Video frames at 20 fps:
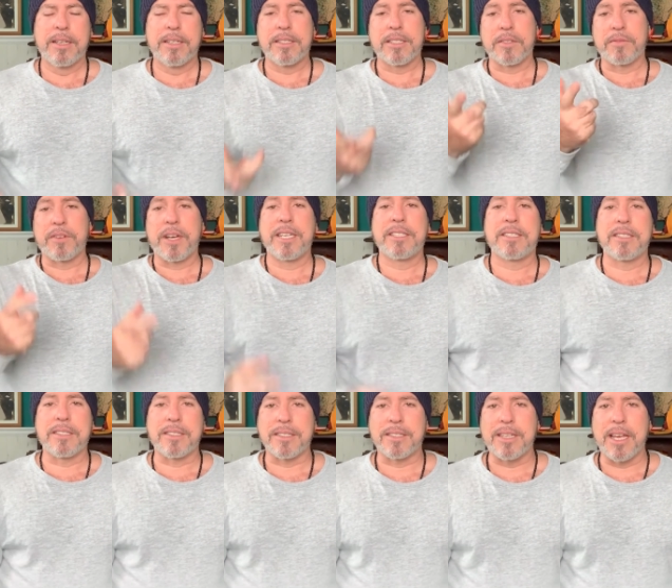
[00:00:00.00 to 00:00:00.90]

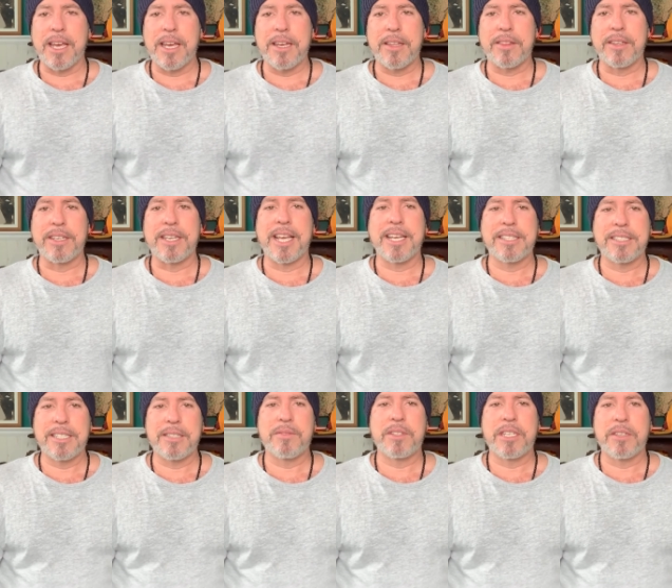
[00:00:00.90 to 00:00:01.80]
Suffice it to say, the
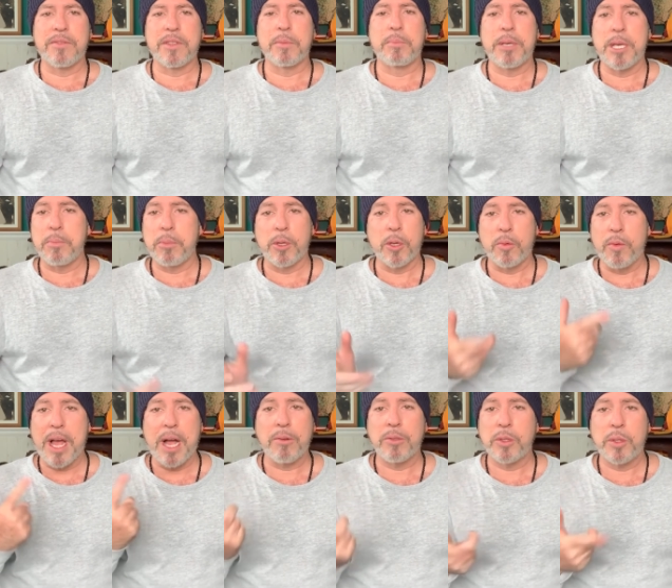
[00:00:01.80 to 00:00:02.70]
negativity of the people
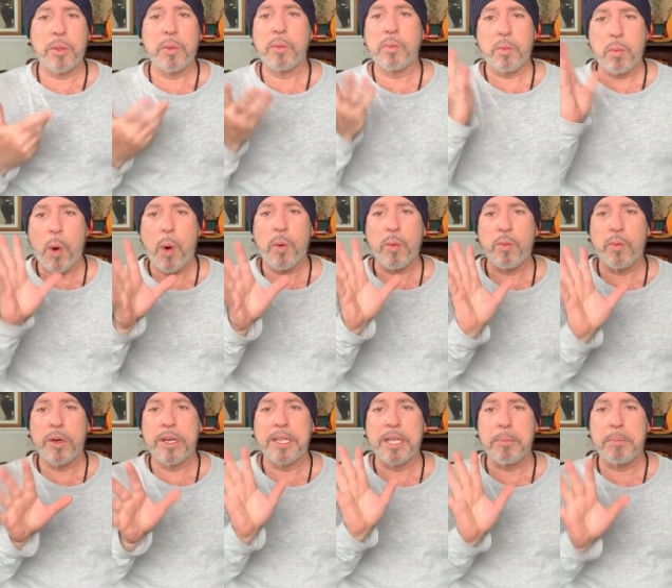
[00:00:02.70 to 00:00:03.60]
around you won't
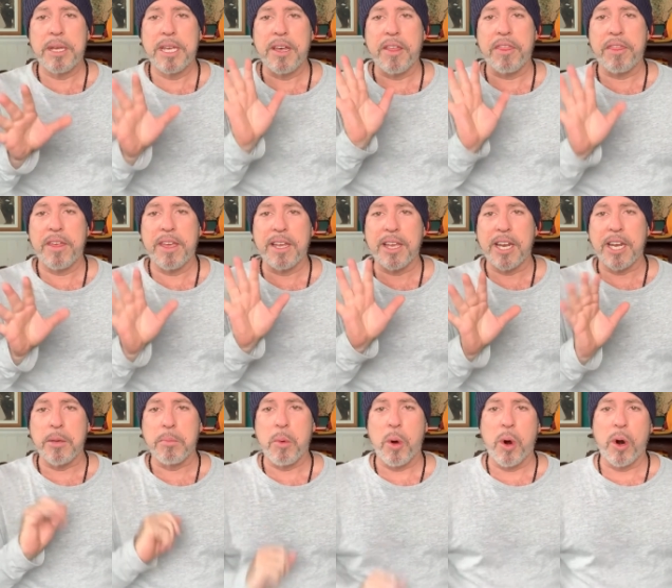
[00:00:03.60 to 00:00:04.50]
really be a thing
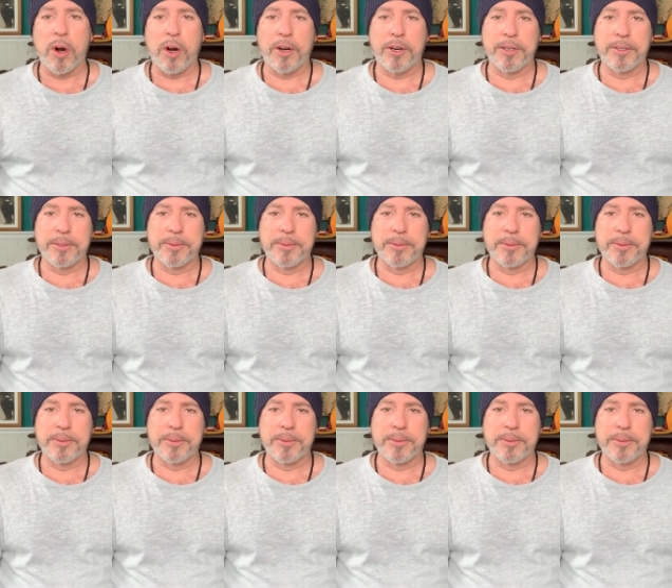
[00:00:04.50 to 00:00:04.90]
anymore.